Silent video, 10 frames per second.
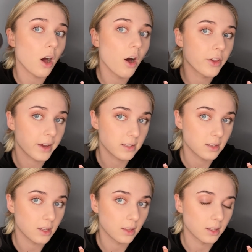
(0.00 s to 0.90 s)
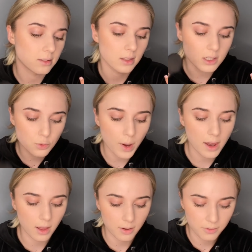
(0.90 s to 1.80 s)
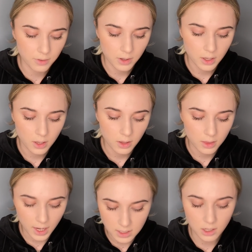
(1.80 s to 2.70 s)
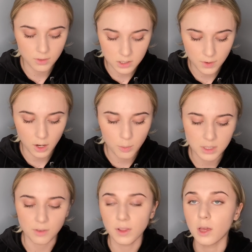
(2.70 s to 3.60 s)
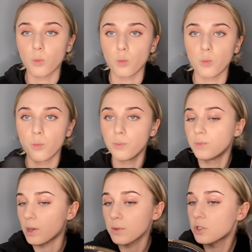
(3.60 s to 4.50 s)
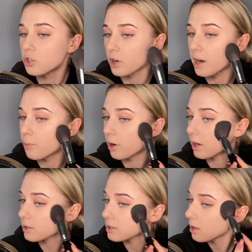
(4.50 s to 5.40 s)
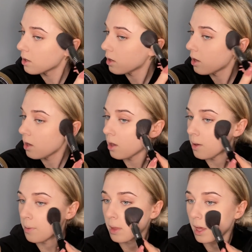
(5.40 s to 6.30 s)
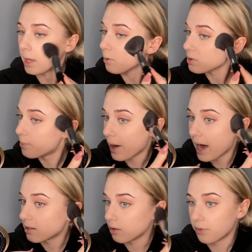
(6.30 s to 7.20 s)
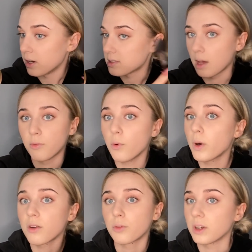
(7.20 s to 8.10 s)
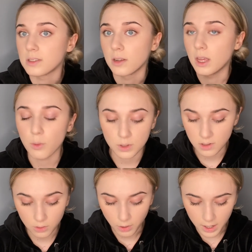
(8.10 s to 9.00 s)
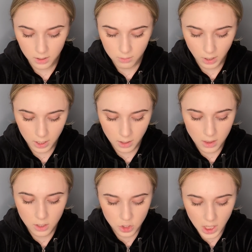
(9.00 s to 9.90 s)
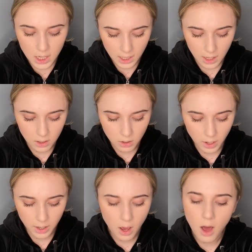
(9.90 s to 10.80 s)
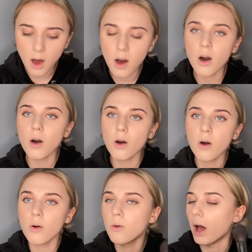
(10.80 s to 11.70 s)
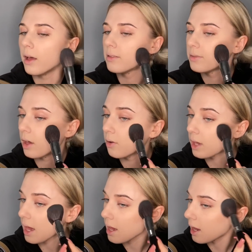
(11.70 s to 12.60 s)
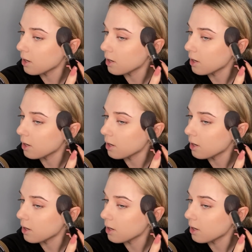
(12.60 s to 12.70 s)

Are you guys seeing this? This is why I love the idea of this video because I feel like sometimes you try a product and it was bad the first time for whatever reason. It wasn't great, right? And then you try it again and you're like, oh, okay.